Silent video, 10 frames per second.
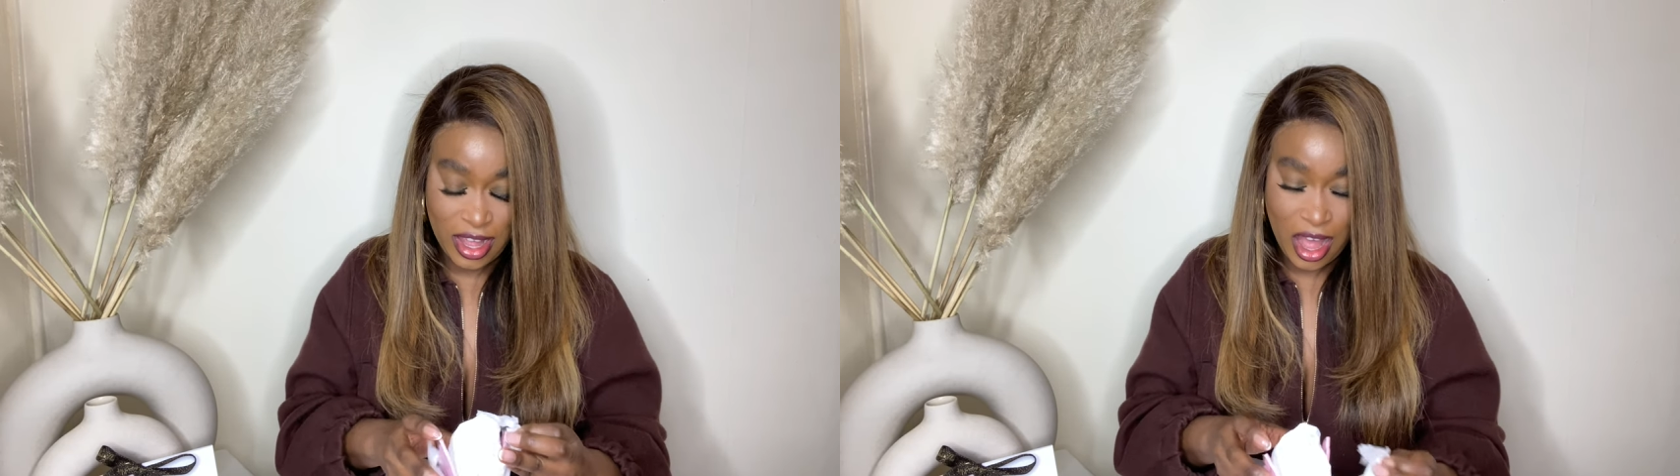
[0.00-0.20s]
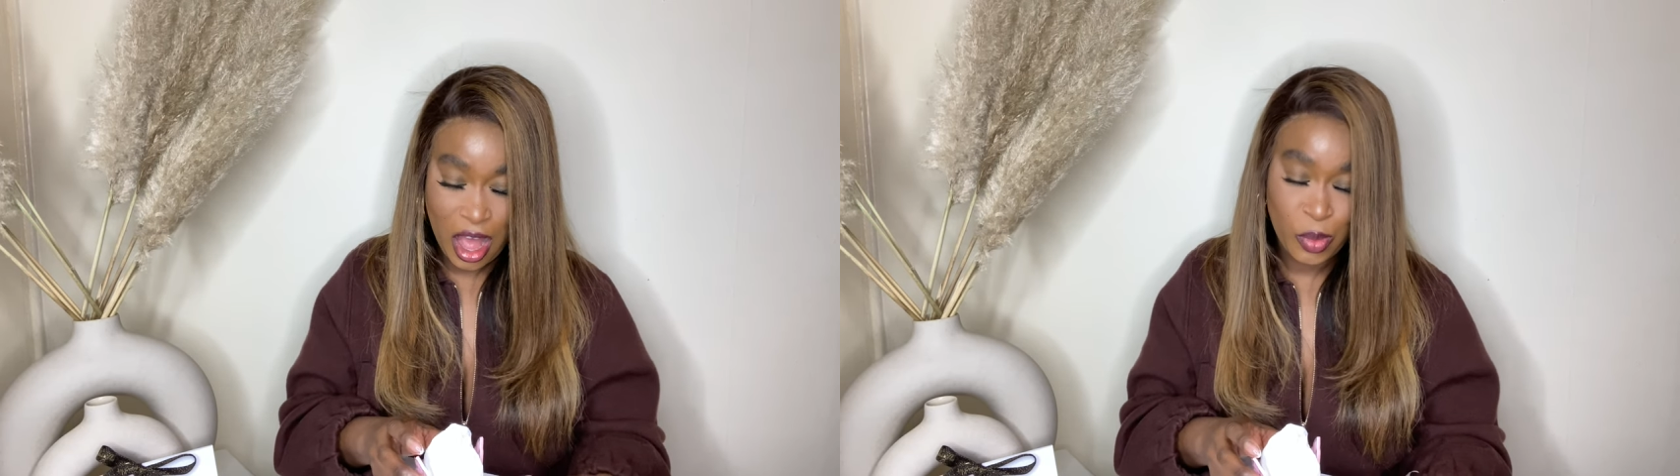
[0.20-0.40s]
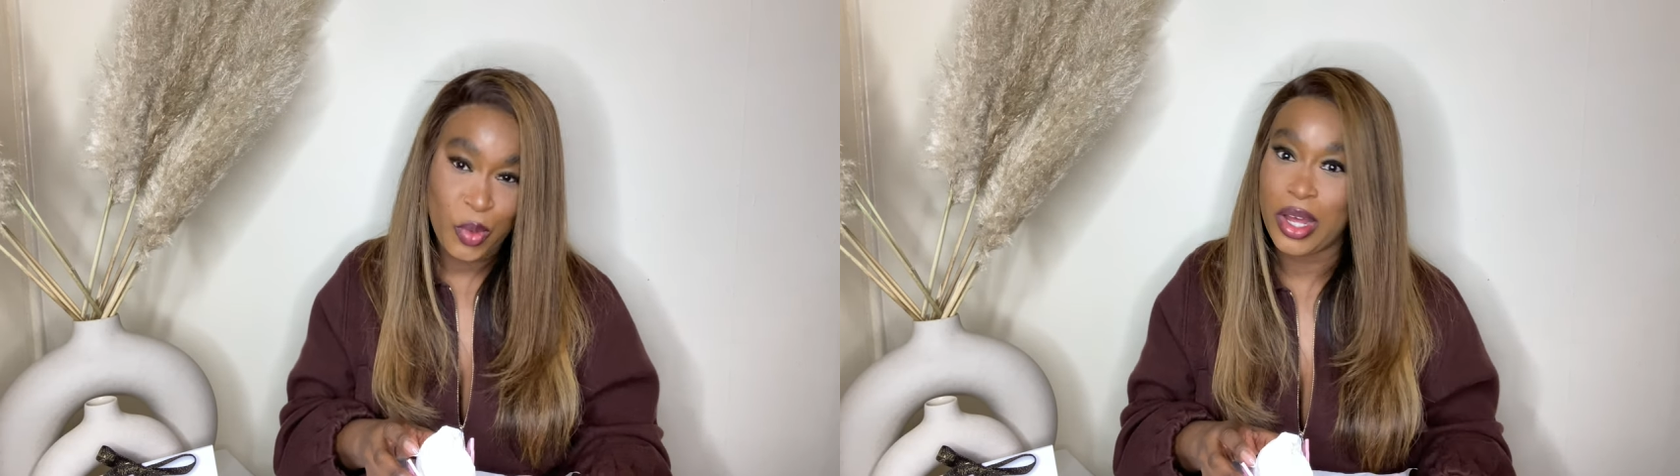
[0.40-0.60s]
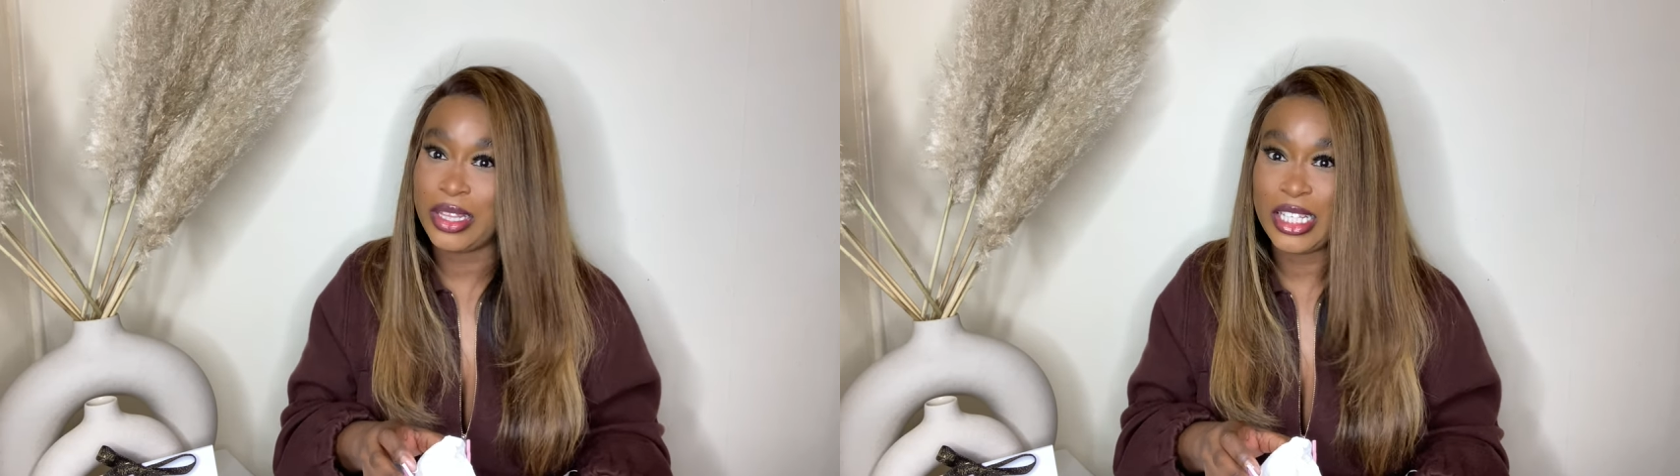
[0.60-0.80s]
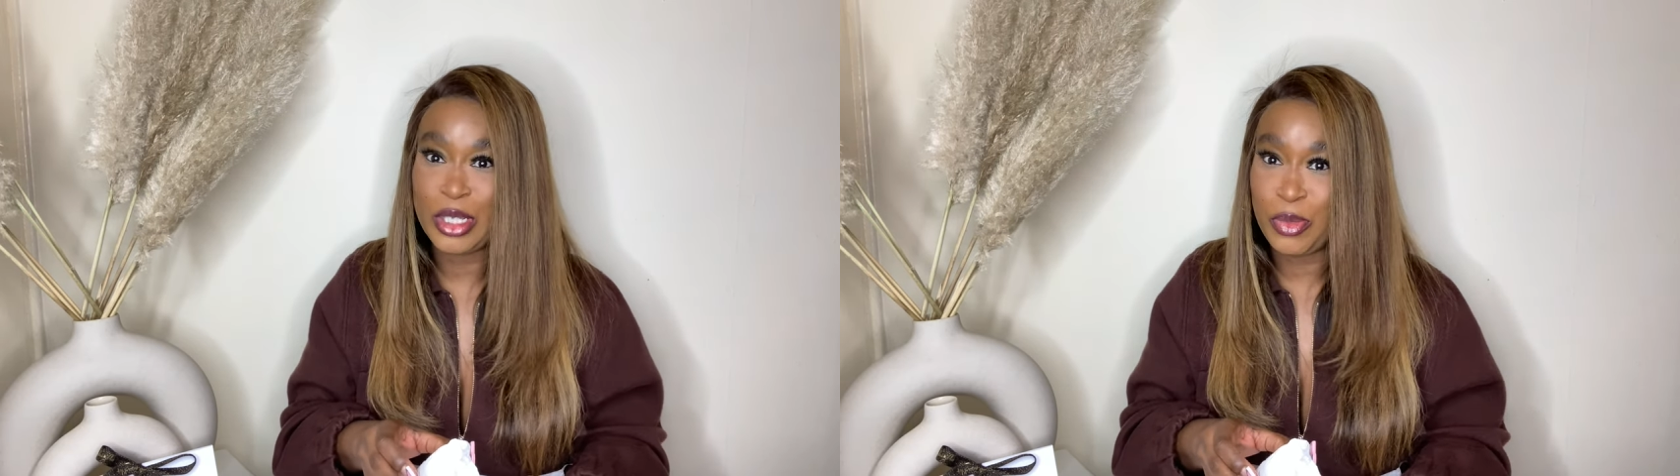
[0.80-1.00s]
I won
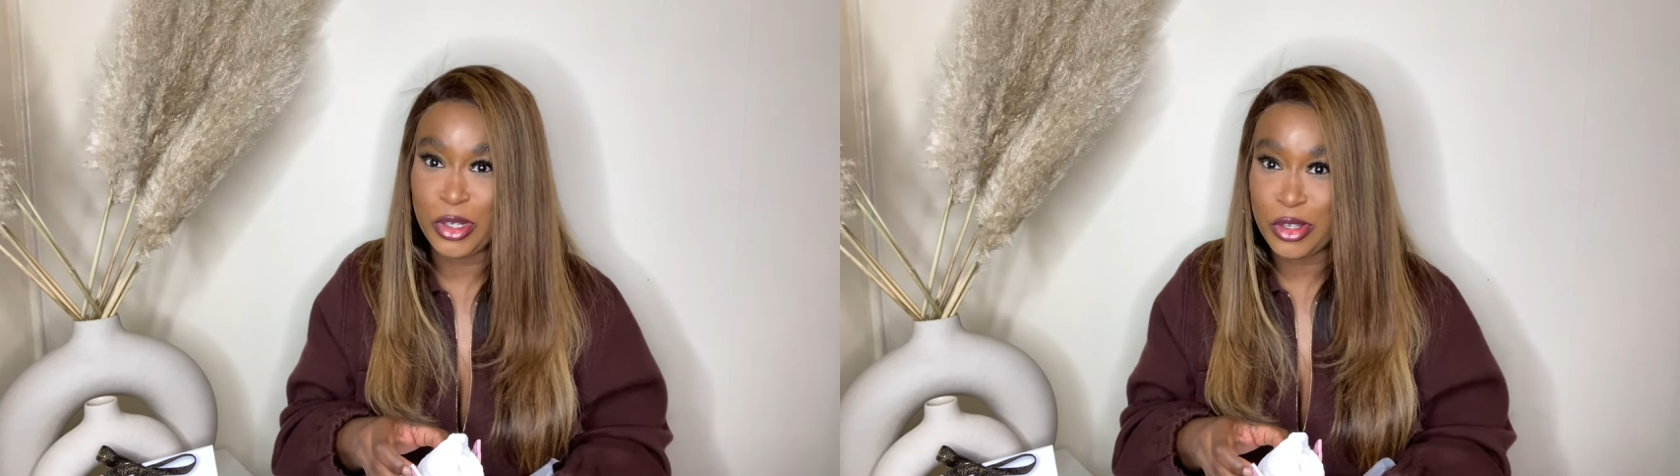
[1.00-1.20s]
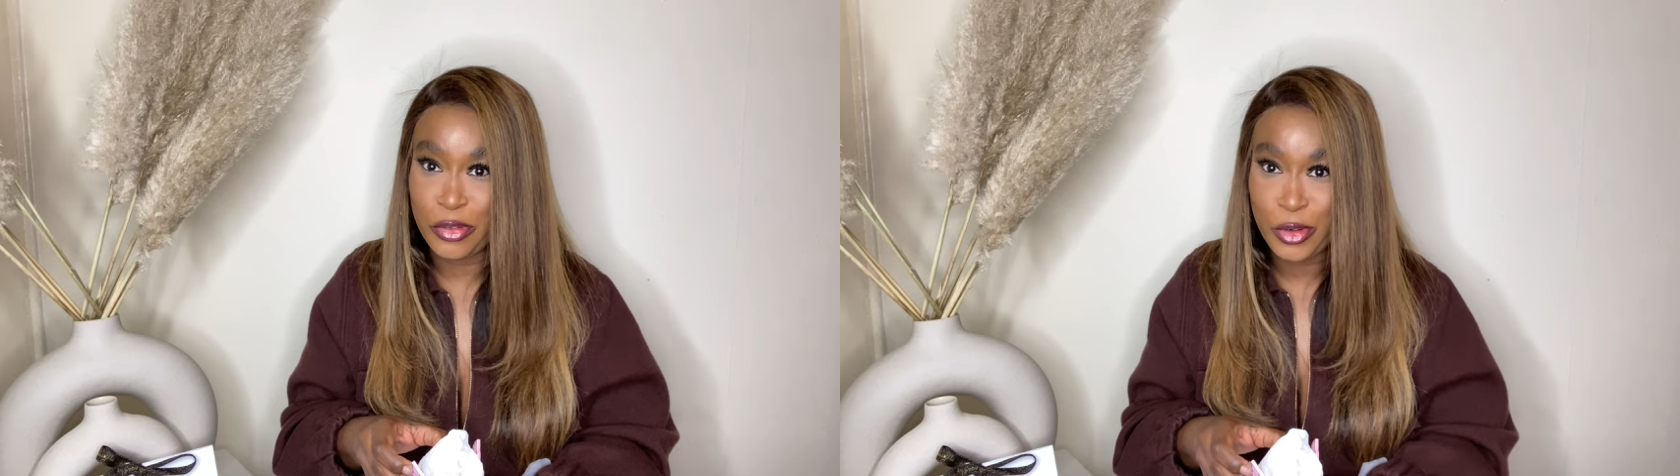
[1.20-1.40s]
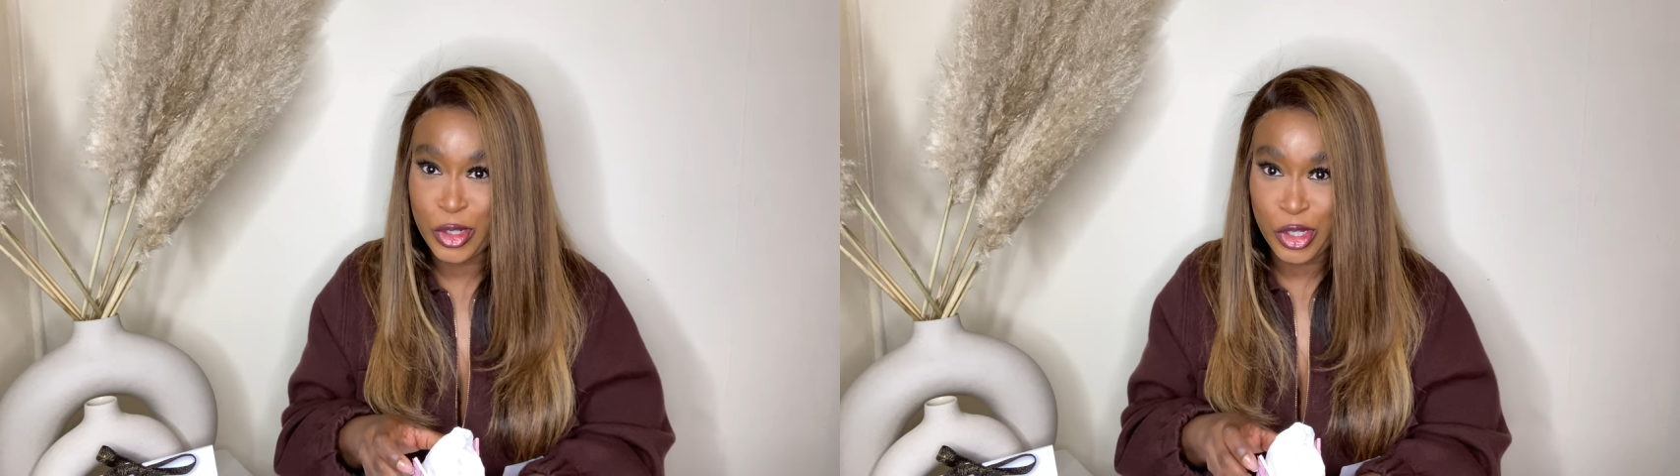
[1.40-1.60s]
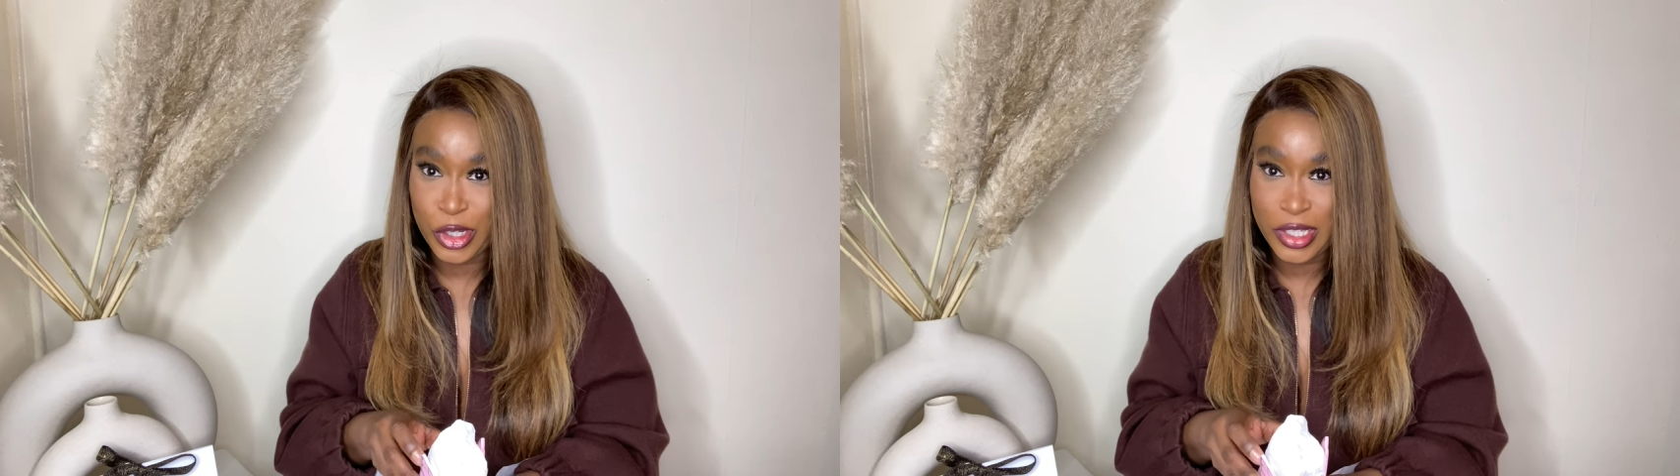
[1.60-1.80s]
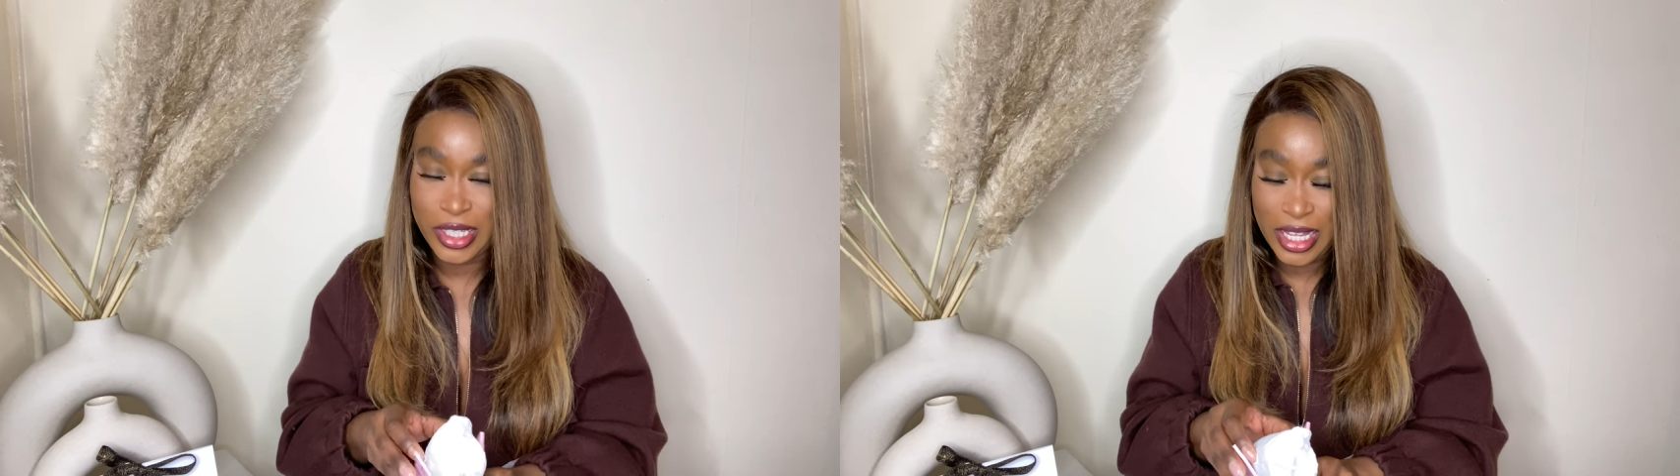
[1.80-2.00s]
these beautiful
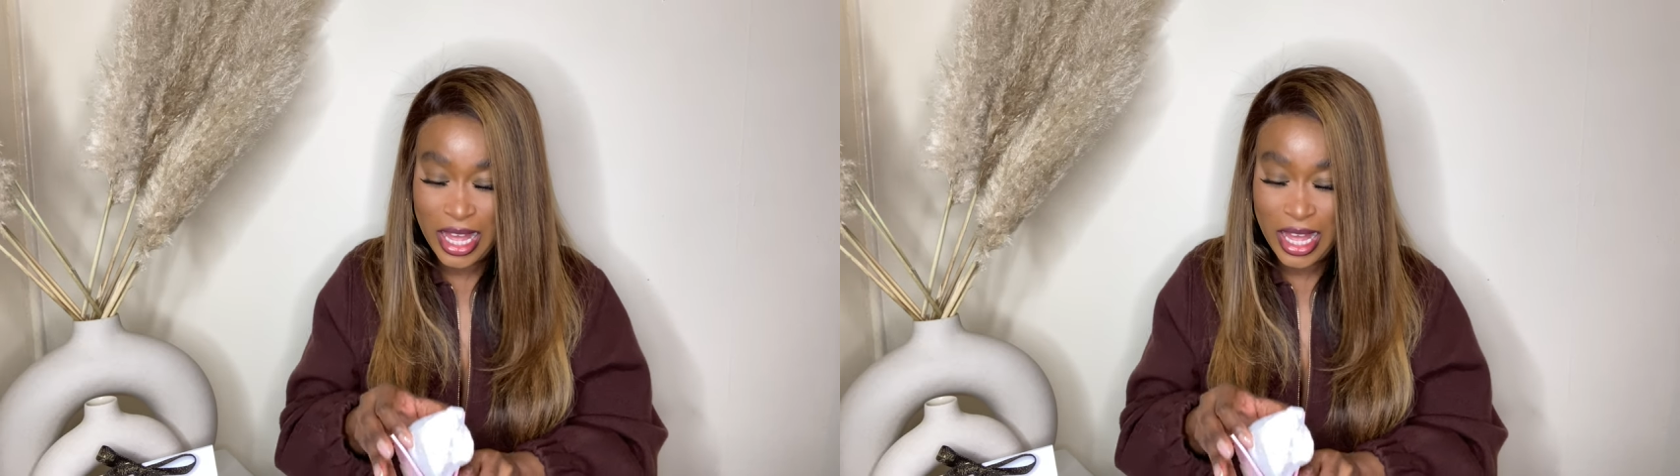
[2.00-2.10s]
shoes.